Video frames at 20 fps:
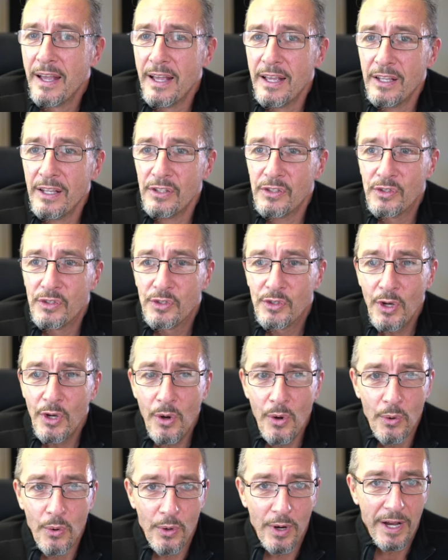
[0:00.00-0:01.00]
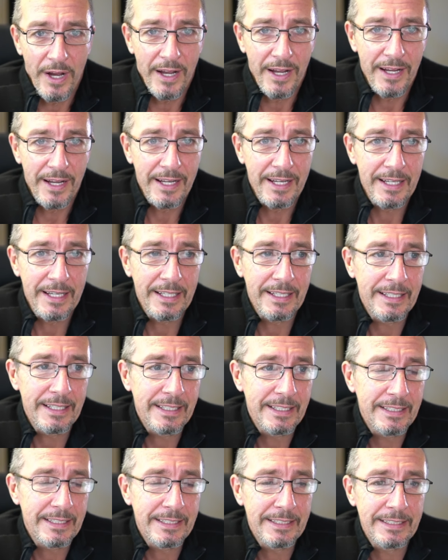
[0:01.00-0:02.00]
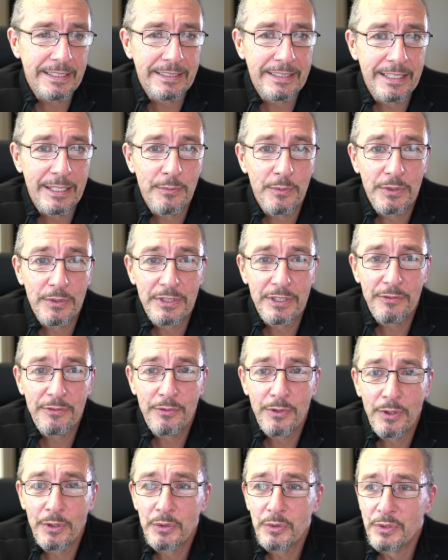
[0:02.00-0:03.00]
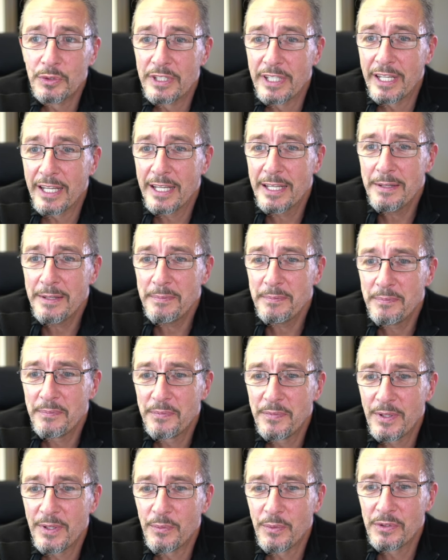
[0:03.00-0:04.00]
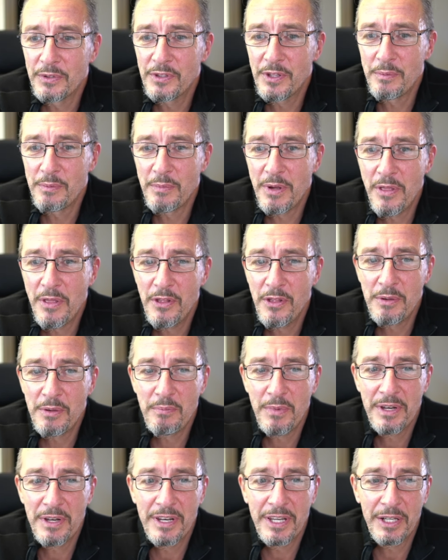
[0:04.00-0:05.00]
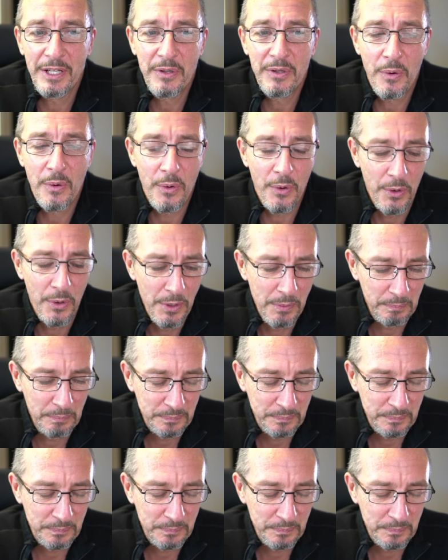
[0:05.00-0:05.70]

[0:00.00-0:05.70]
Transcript: So that was it for today. That was the monthly Monday call.